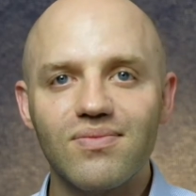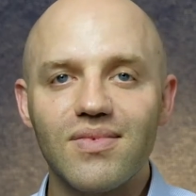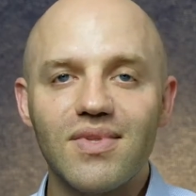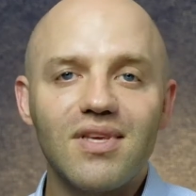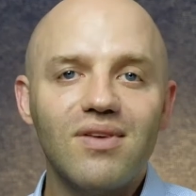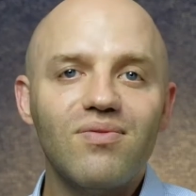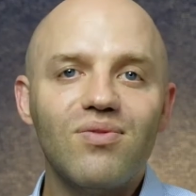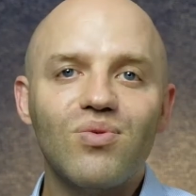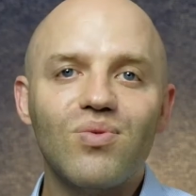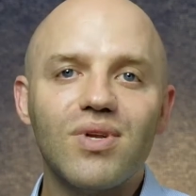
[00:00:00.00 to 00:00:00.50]

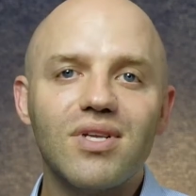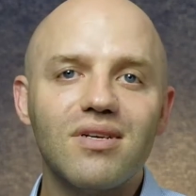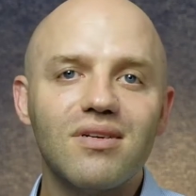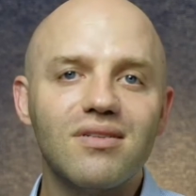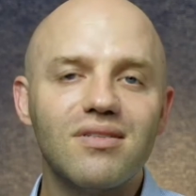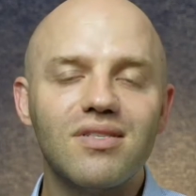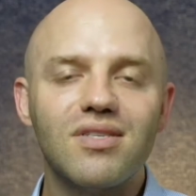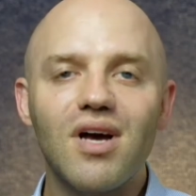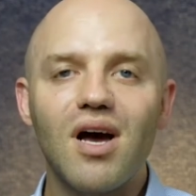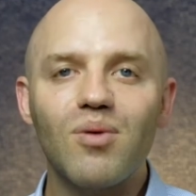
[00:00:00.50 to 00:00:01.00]
even when you're
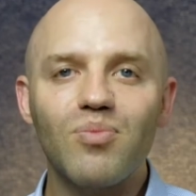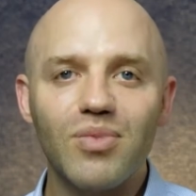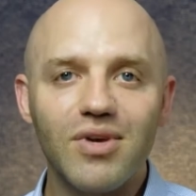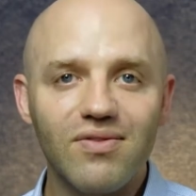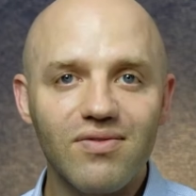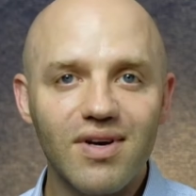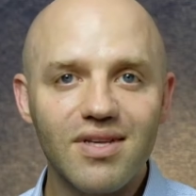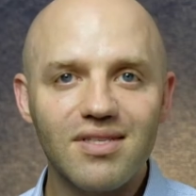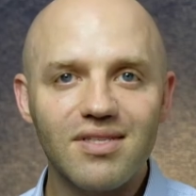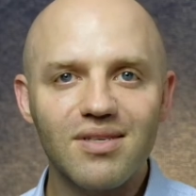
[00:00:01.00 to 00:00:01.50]

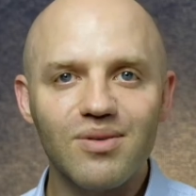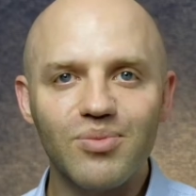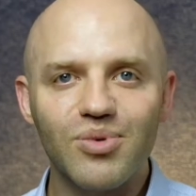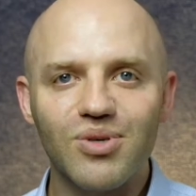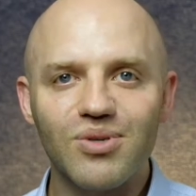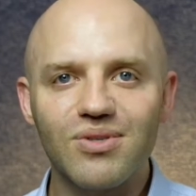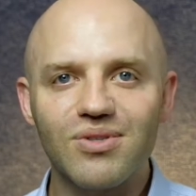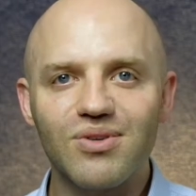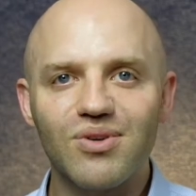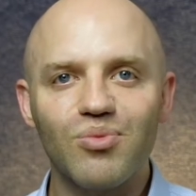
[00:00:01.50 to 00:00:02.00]
chopping
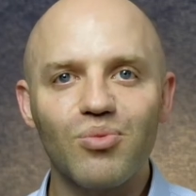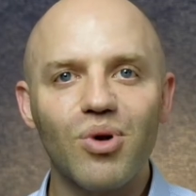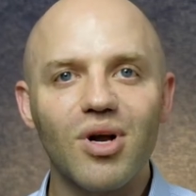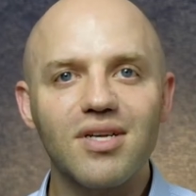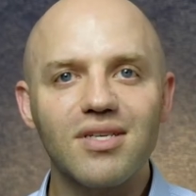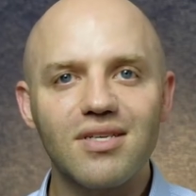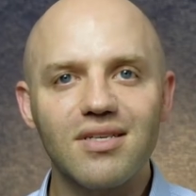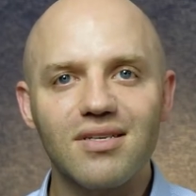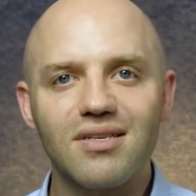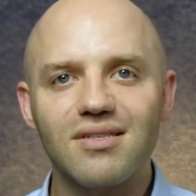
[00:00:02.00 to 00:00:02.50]
vegetables or
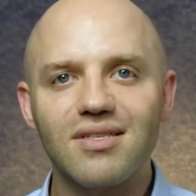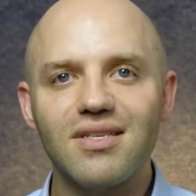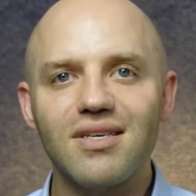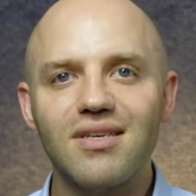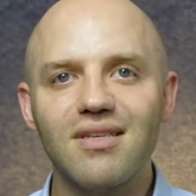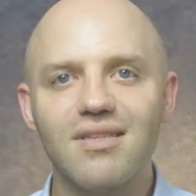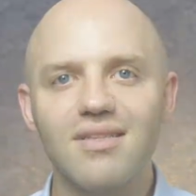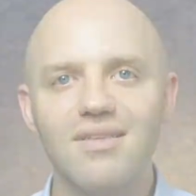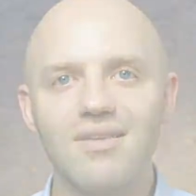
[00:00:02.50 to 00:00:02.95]
brushing your teeth.